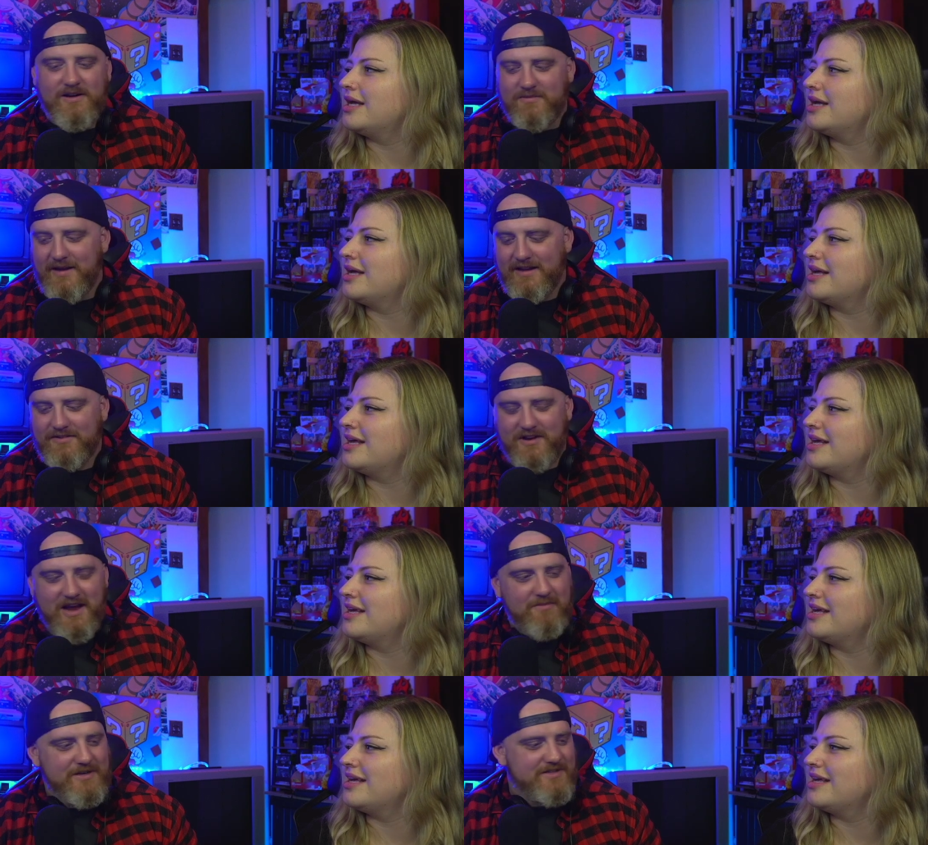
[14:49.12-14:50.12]
Speaker 1: man, like
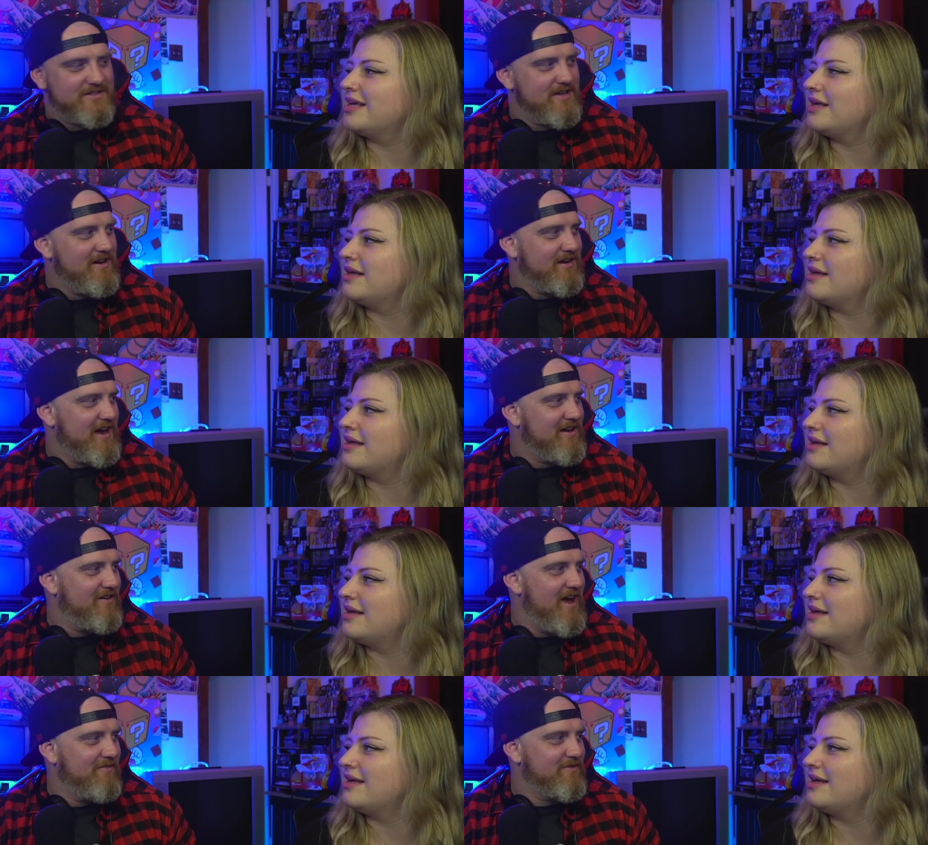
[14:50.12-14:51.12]
I must suck. I don't
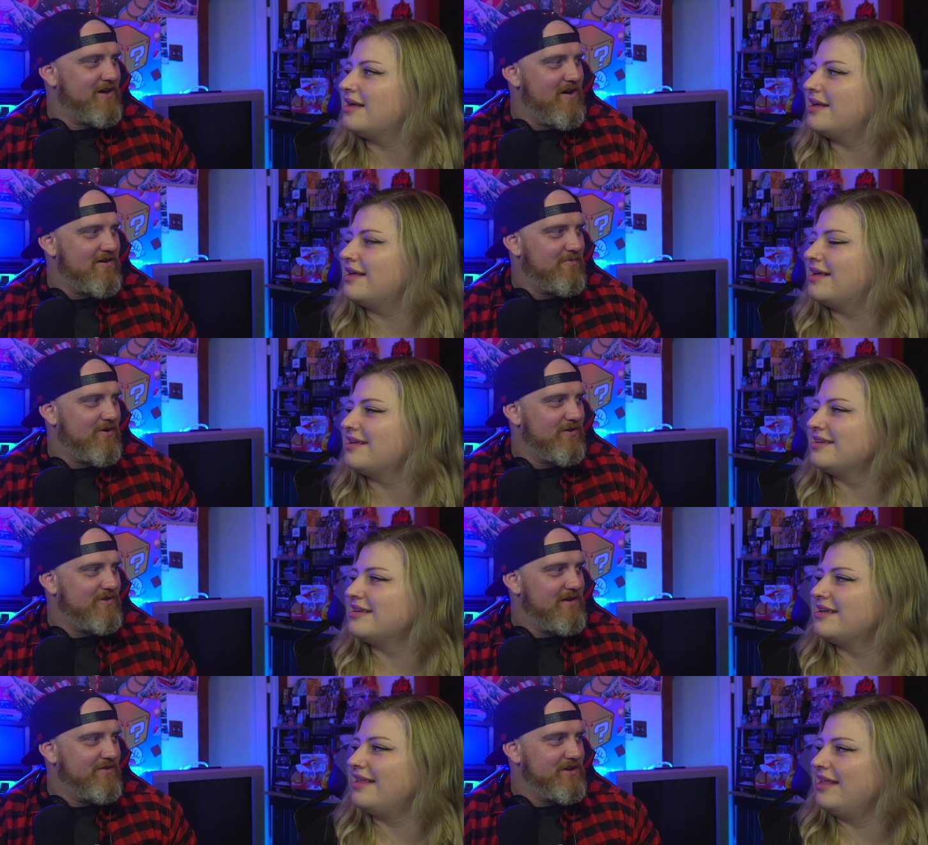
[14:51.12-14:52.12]
have a condom or
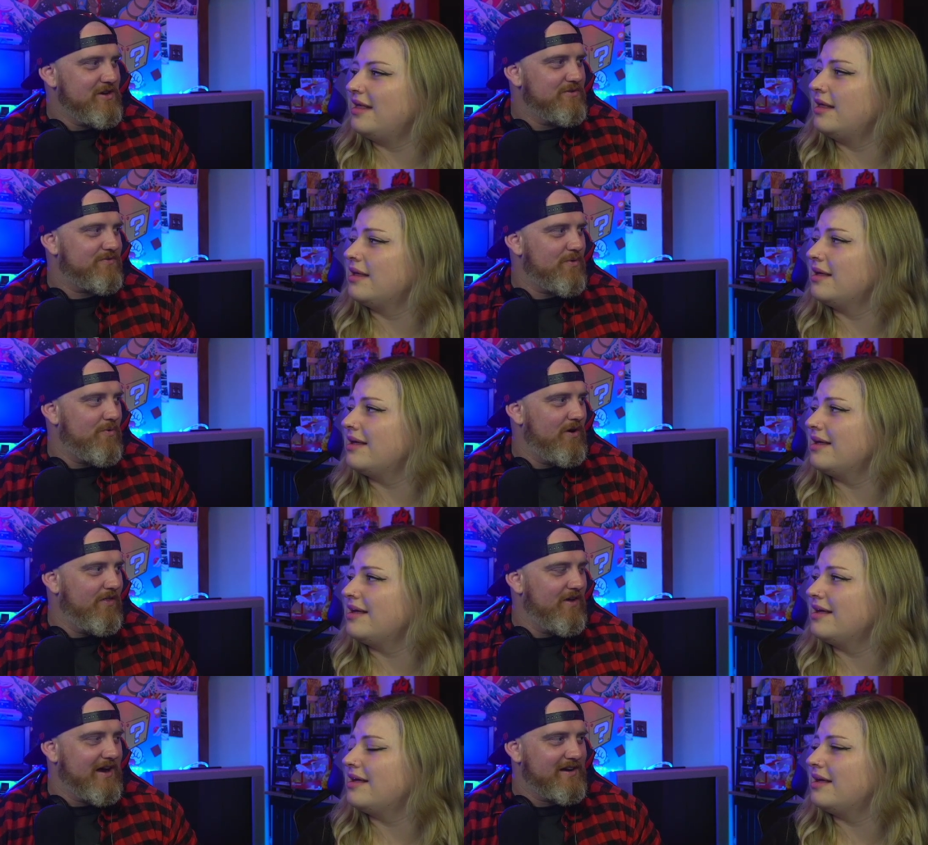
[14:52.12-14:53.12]
even a use for one.
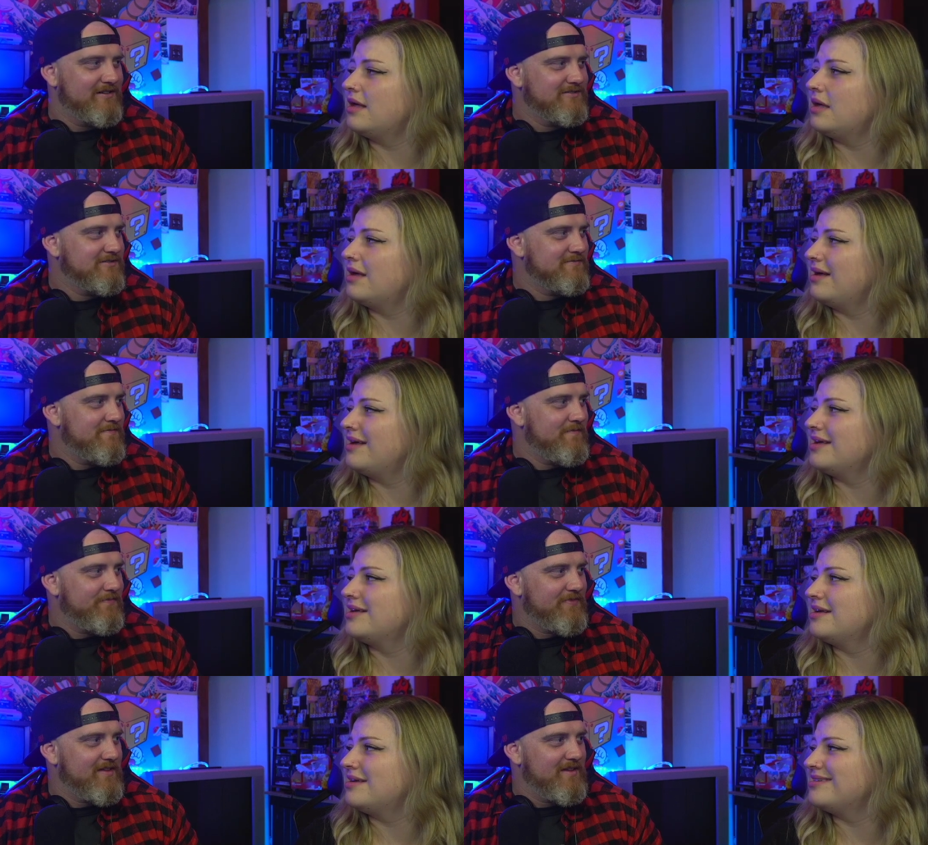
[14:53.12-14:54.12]
Like,
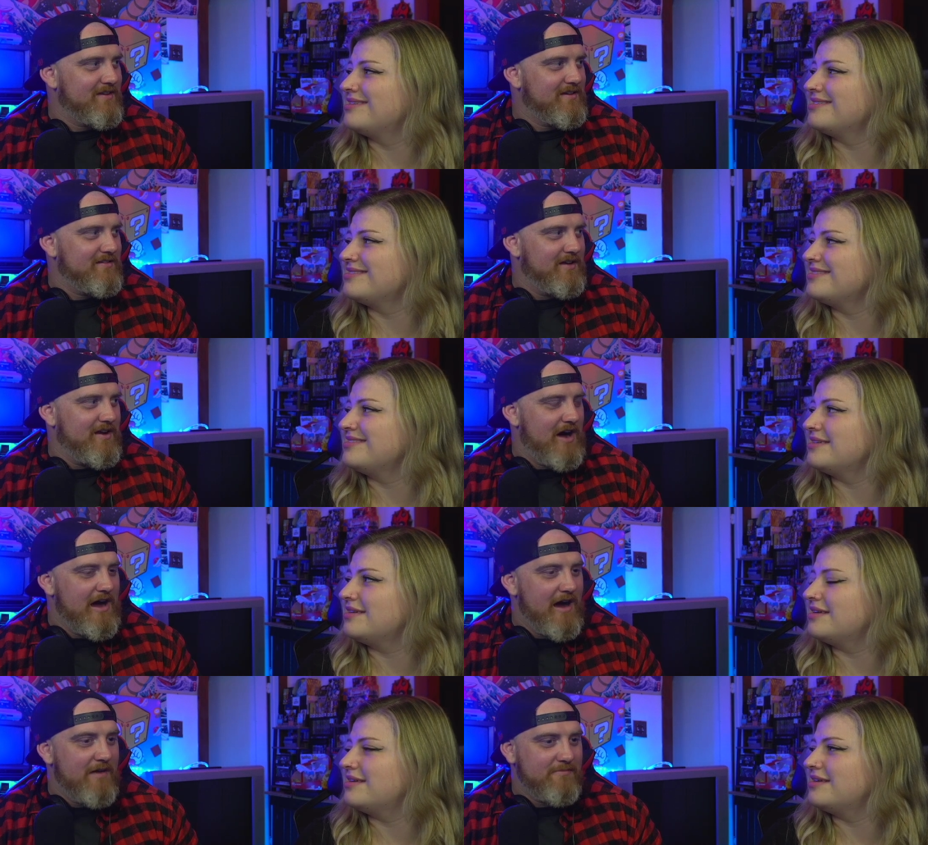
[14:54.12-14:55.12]
you know,
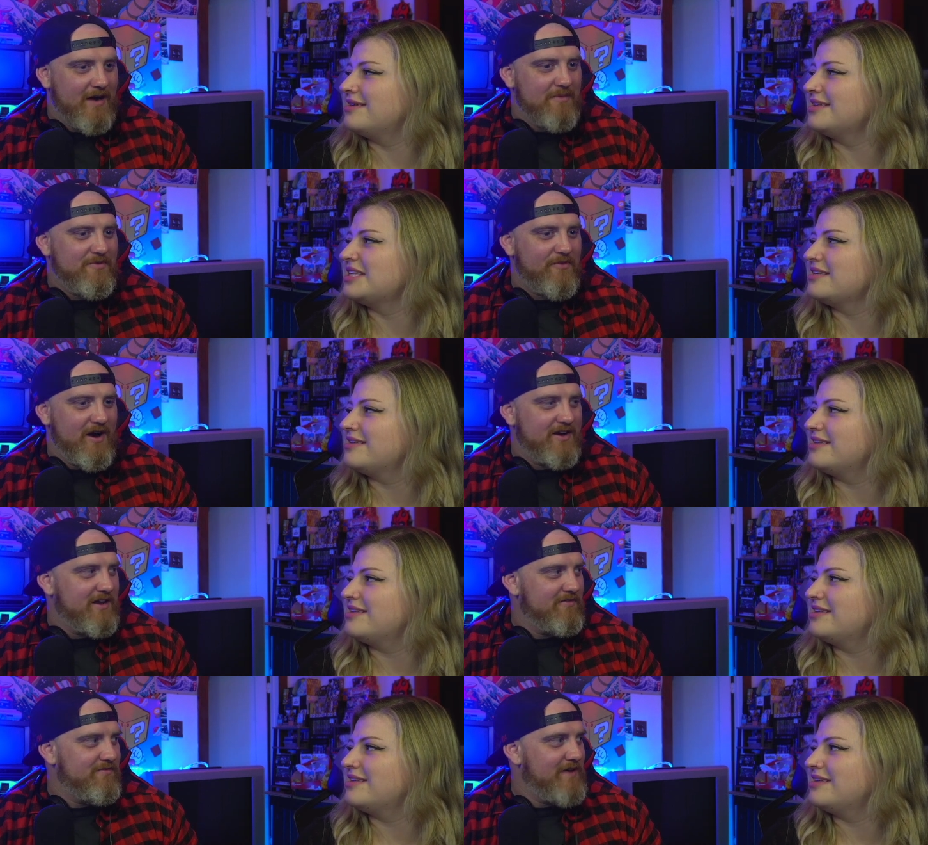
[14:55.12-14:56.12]
I, am I'm, I'm afraid to
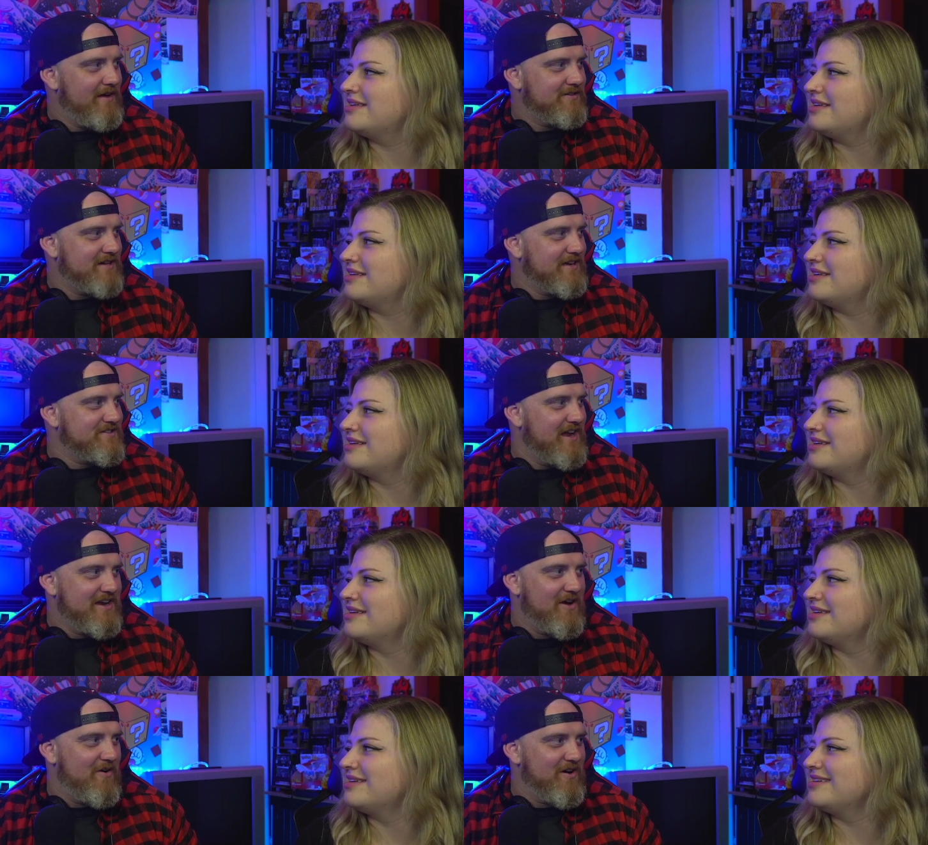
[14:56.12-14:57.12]
give a Valentine's Day
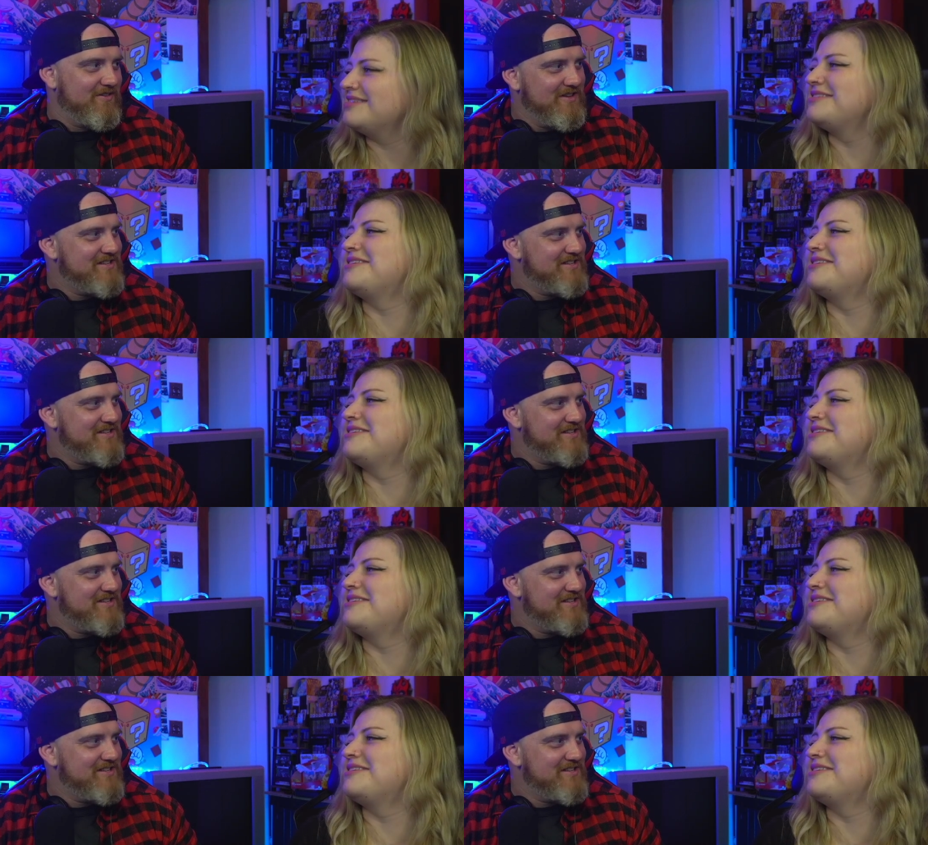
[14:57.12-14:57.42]
card. And this guy's